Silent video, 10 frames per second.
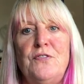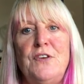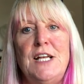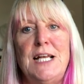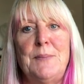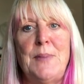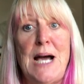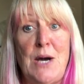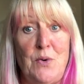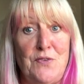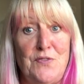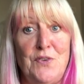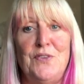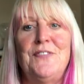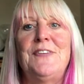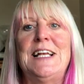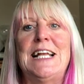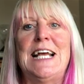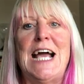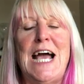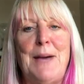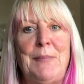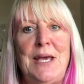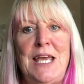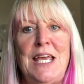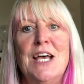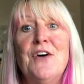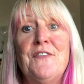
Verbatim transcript: feeling powerful, feeling happy,